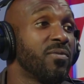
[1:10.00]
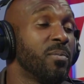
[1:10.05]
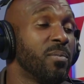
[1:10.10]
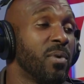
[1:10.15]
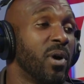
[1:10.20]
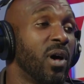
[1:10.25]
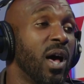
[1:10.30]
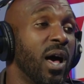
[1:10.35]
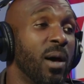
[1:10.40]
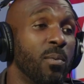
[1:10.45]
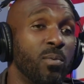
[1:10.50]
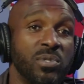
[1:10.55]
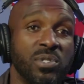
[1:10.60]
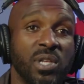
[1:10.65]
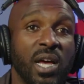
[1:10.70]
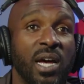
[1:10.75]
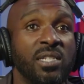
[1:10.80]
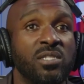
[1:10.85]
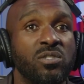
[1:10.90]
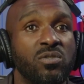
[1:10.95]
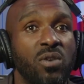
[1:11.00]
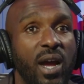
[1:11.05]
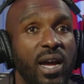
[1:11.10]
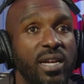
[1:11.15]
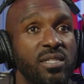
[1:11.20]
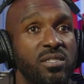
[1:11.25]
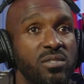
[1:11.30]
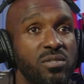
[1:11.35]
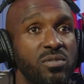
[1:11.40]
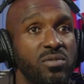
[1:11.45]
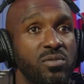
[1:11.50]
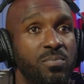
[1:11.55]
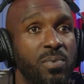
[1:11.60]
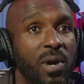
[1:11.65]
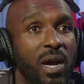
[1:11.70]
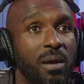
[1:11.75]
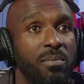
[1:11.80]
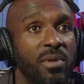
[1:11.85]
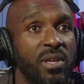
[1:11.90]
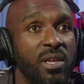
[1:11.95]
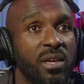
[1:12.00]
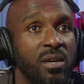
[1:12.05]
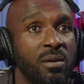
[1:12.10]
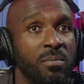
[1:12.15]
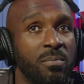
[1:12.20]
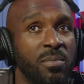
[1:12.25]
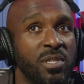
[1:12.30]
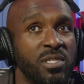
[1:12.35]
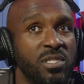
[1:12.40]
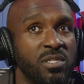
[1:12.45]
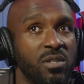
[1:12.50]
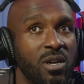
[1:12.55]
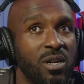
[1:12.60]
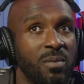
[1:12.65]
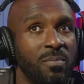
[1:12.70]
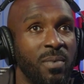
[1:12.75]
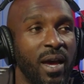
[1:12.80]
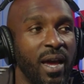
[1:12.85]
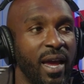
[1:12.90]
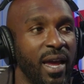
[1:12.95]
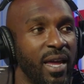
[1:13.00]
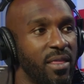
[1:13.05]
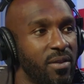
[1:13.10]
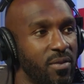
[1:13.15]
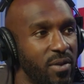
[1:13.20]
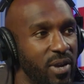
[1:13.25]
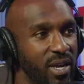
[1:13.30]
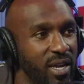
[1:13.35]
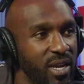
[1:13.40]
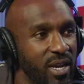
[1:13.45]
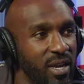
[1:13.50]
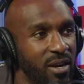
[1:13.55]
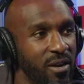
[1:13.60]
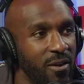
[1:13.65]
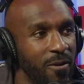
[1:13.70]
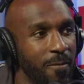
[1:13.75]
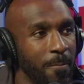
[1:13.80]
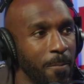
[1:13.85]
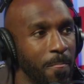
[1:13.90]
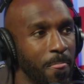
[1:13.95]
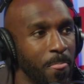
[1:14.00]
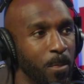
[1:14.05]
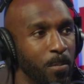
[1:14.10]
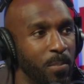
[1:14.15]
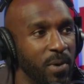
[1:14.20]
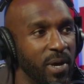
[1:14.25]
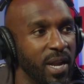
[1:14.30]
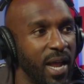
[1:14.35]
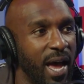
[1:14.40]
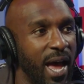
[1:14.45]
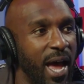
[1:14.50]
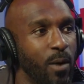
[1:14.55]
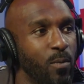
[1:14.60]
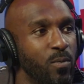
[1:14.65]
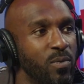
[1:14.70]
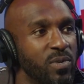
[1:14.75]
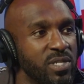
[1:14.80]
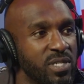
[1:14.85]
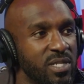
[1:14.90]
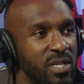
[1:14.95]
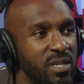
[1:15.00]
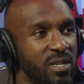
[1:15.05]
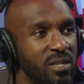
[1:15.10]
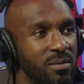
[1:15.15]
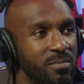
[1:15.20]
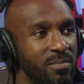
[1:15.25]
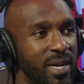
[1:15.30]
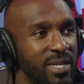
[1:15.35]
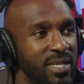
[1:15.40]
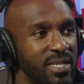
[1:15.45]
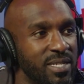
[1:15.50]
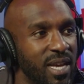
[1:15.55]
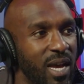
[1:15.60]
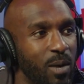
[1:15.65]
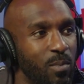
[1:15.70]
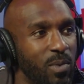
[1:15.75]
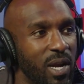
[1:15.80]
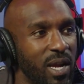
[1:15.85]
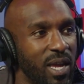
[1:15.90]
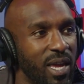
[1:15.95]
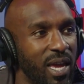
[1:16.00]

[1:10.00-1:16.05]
football. I tried to probably the start of my 8th grade year, but I was at the time when I